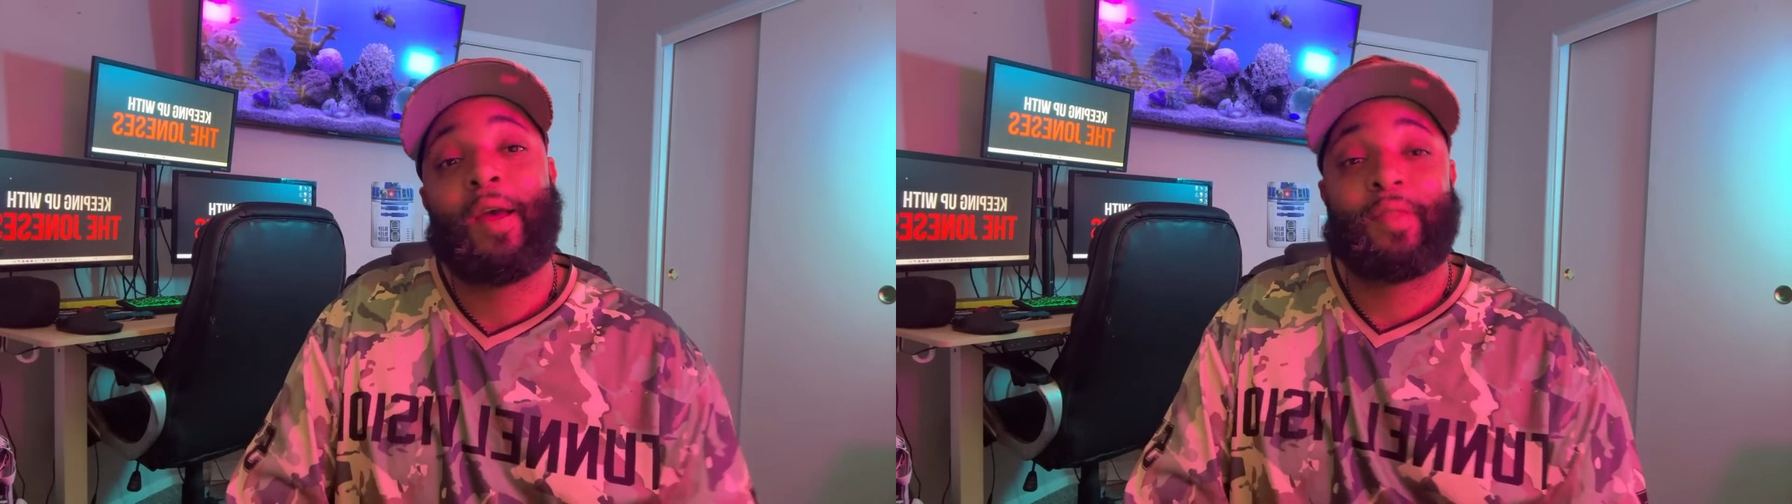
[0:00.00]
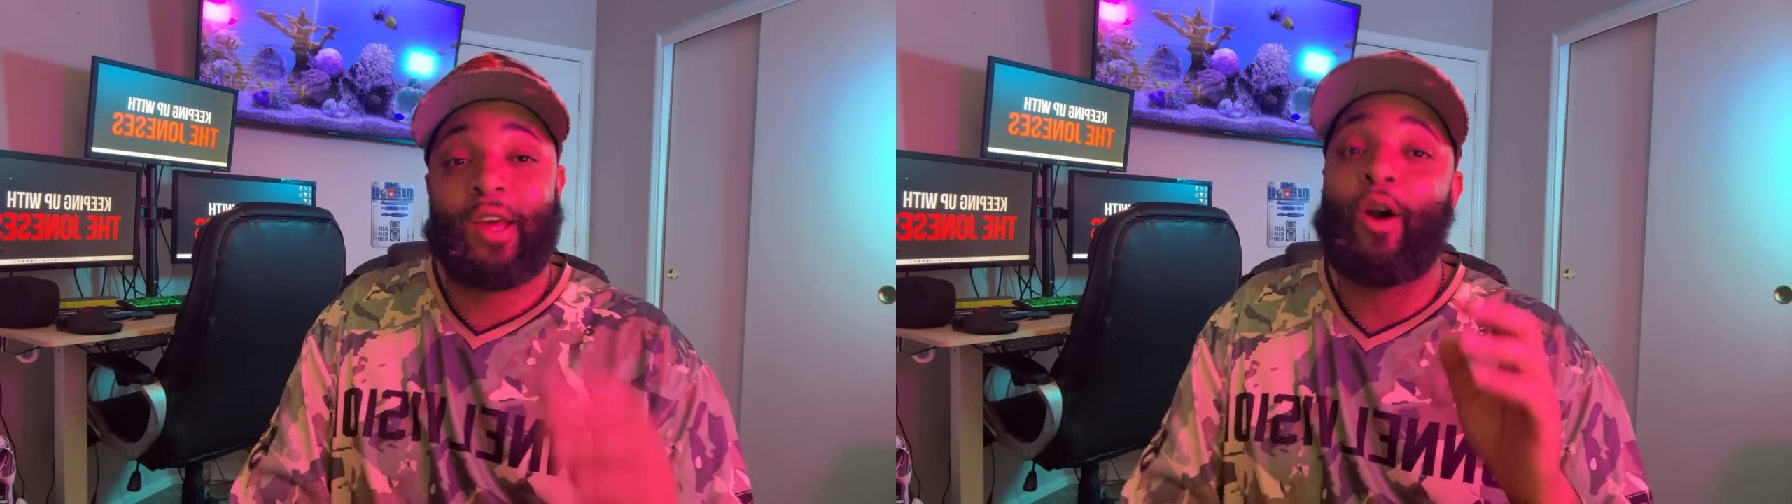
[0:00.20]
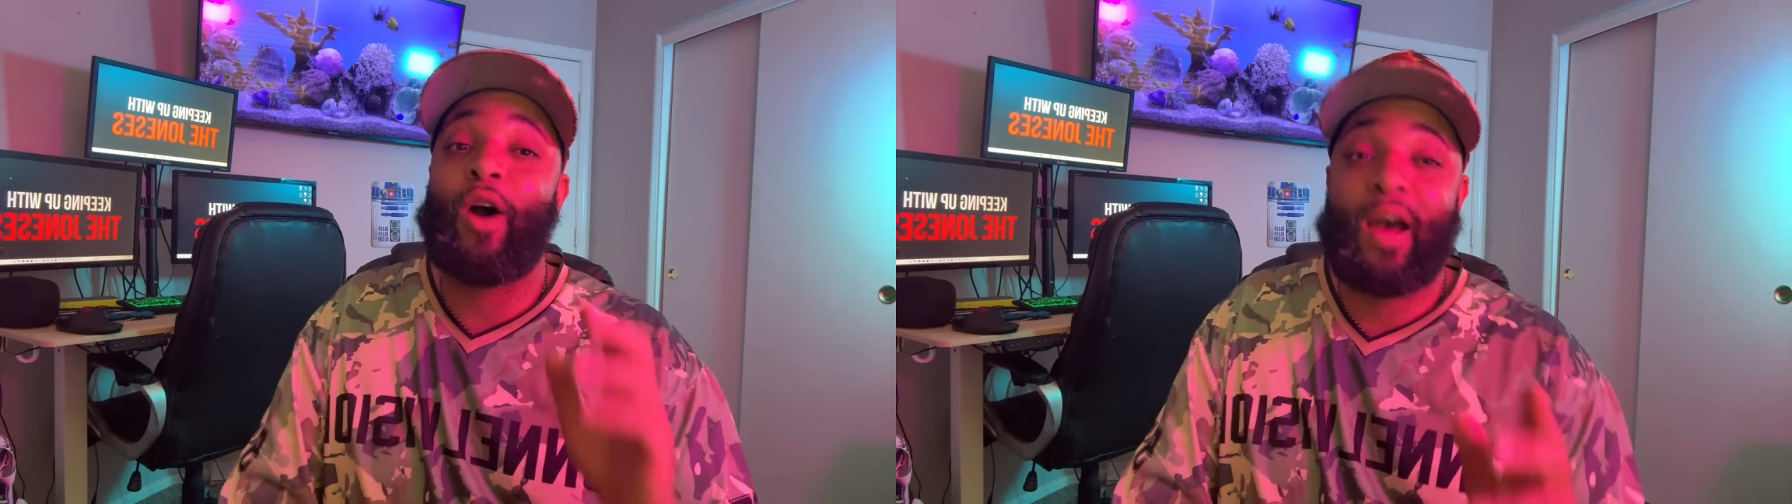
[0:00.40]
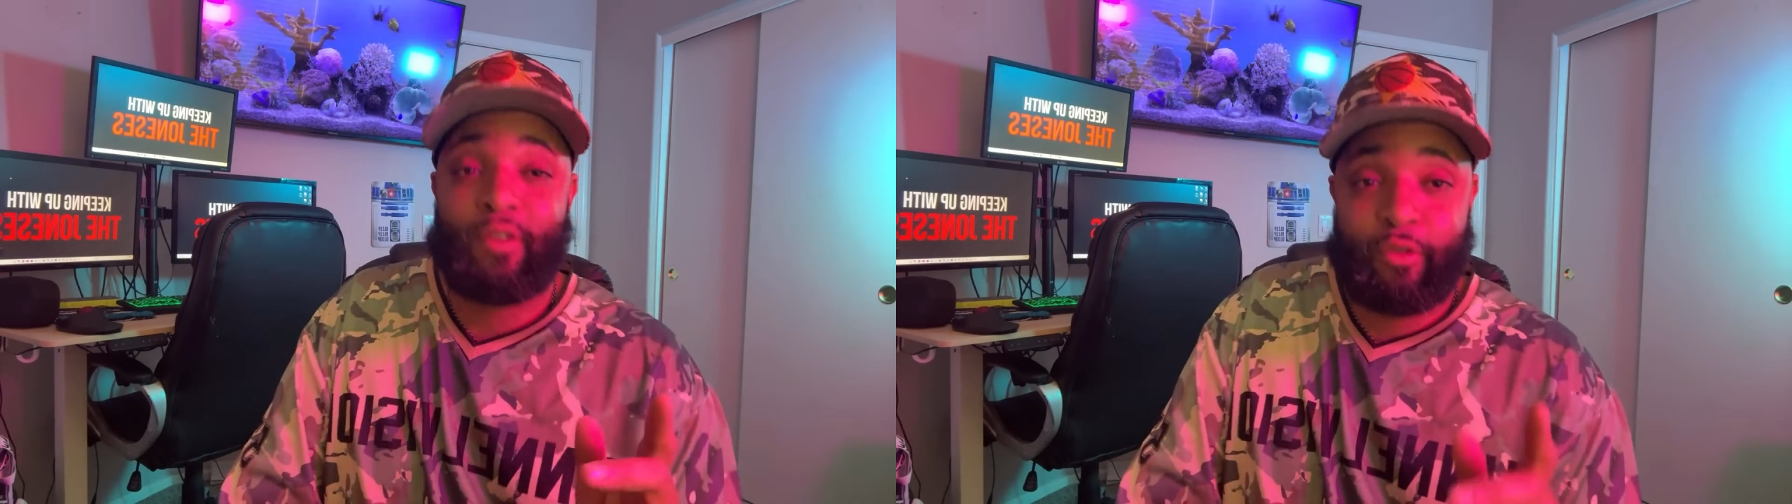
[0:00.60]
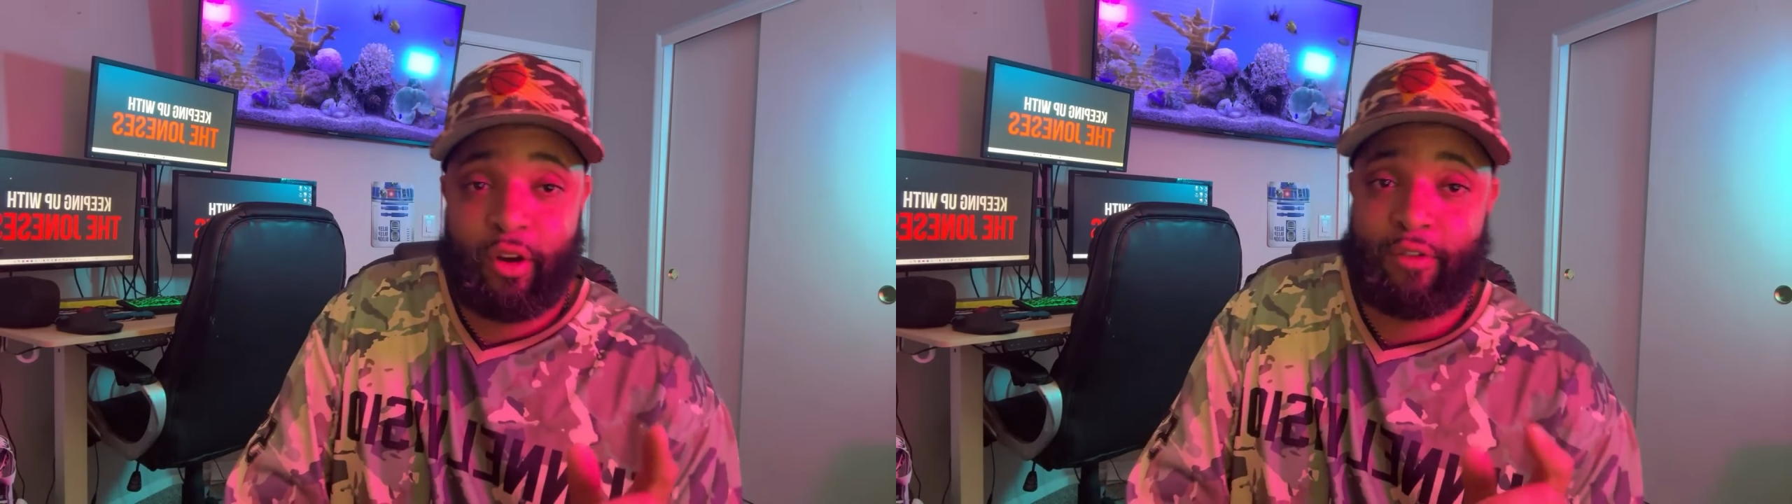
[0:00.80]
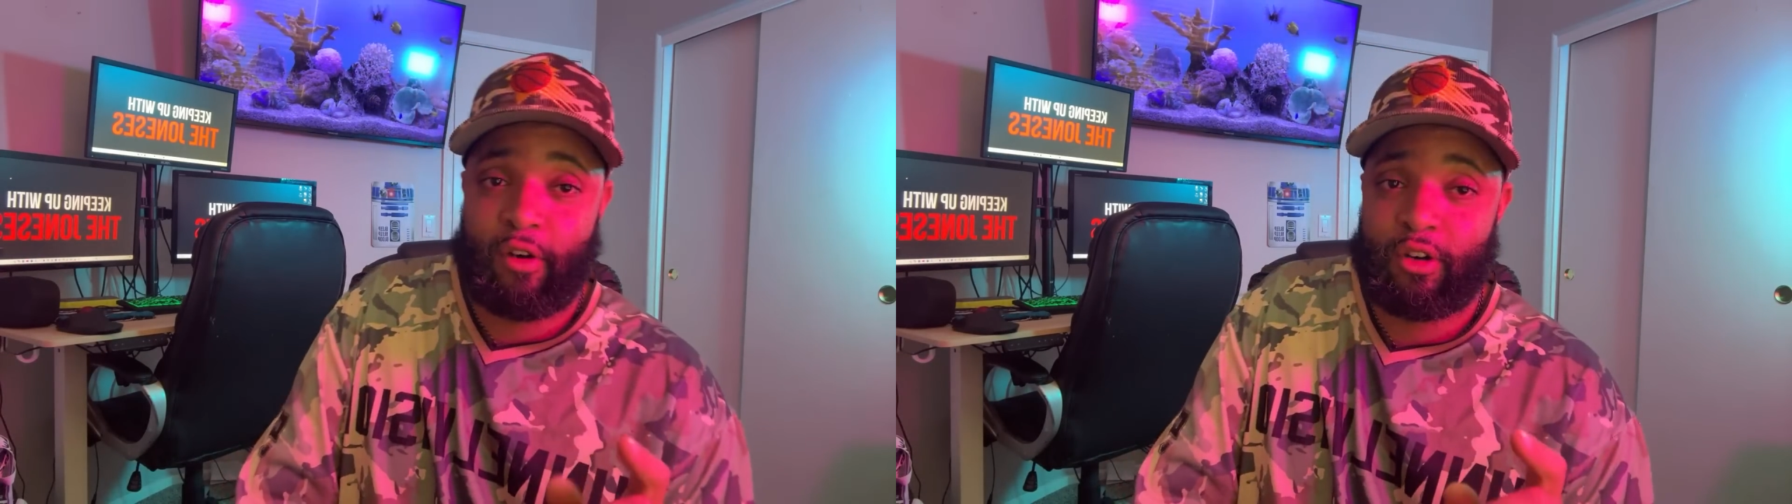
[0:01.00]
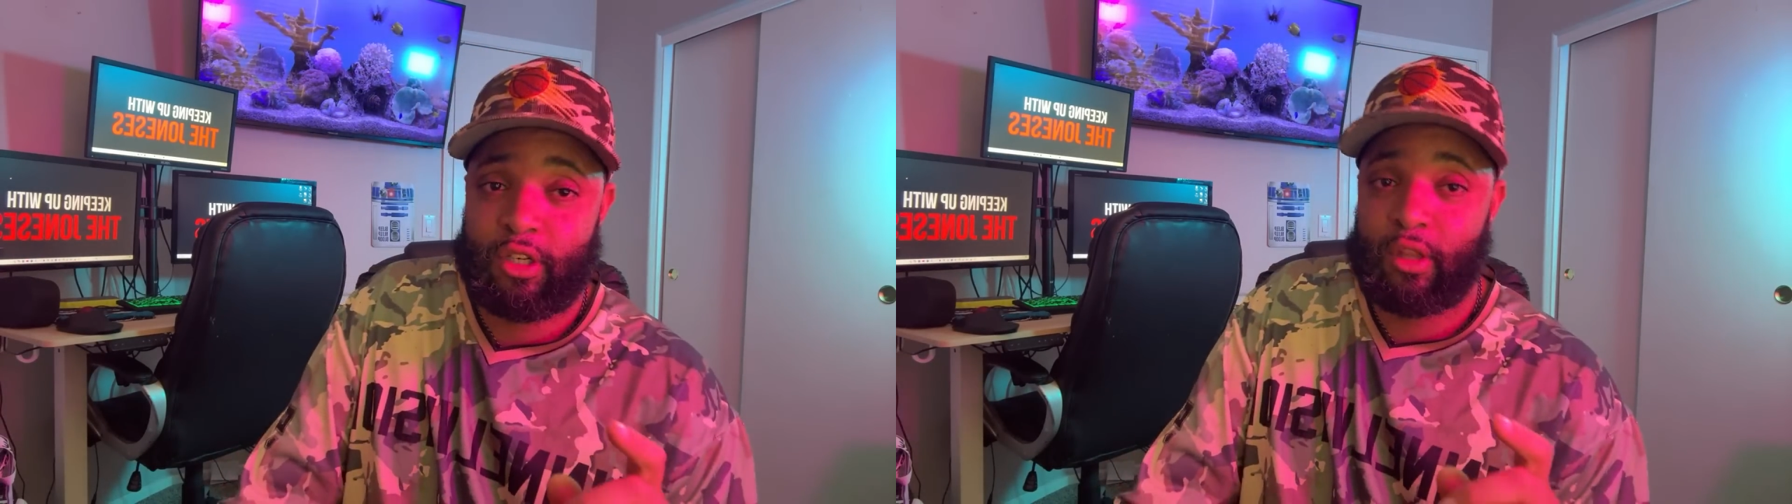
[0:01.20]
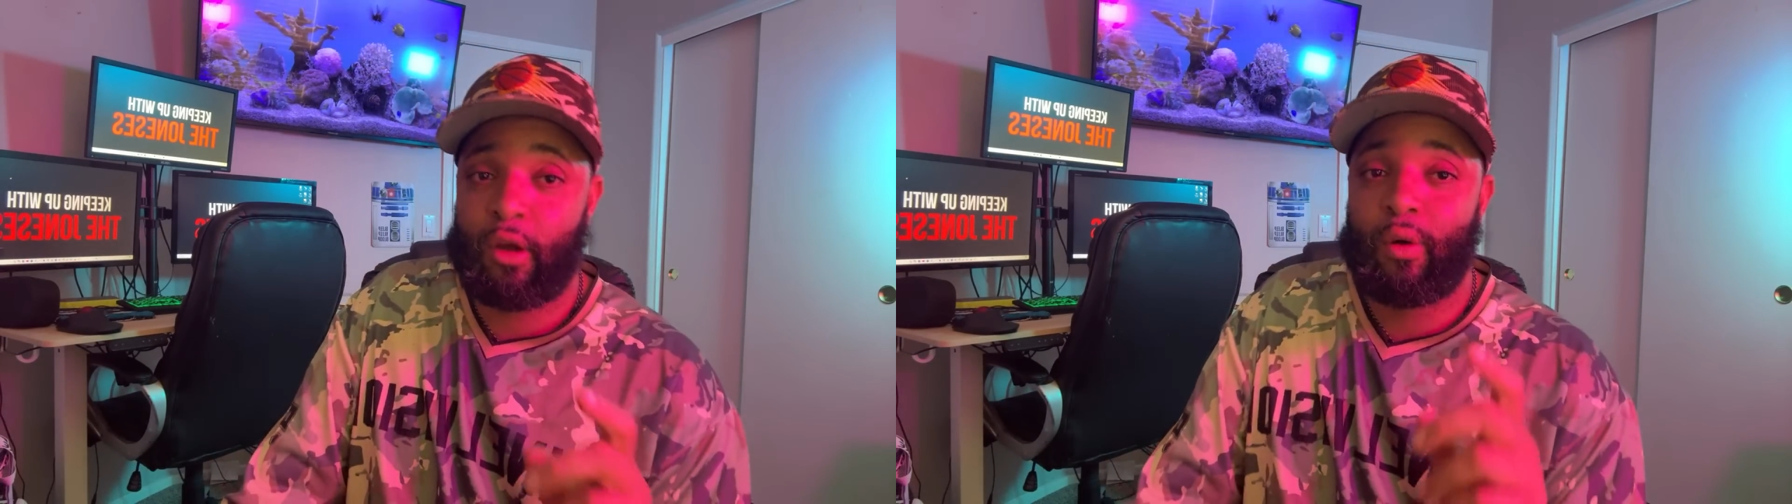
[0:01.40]
They all have a free
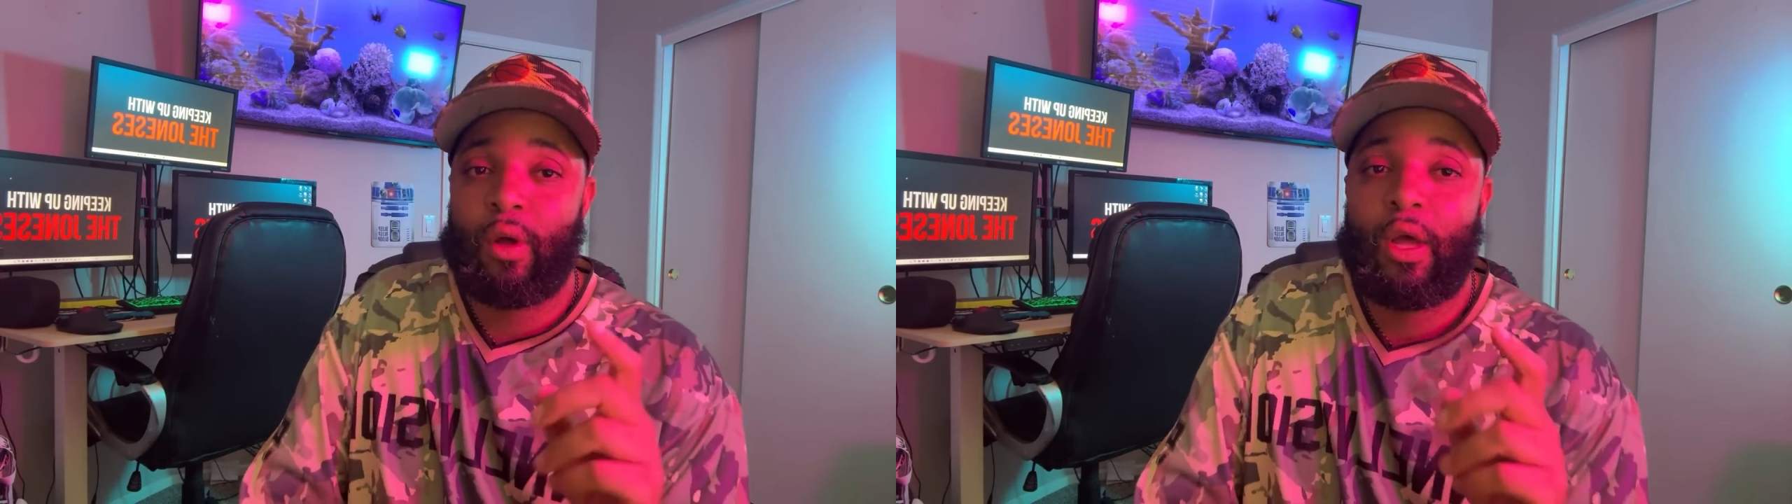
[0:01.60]
version though.